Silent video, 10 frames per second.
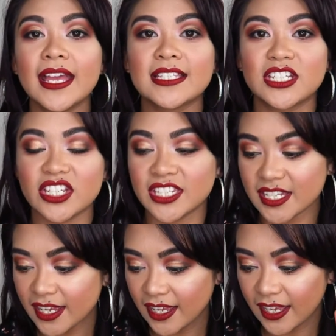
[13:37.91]
It's just
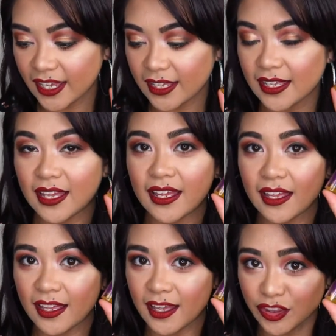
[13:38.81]

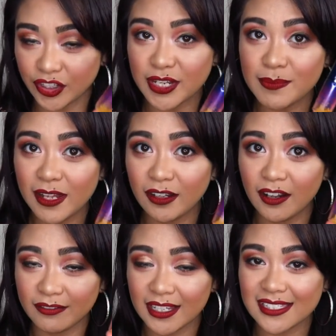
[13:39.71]
a 30 mil
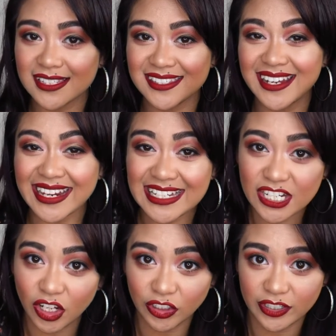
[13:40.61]
of this is
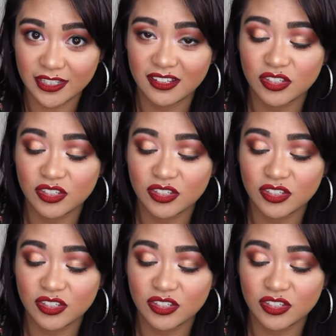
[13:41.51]
$90,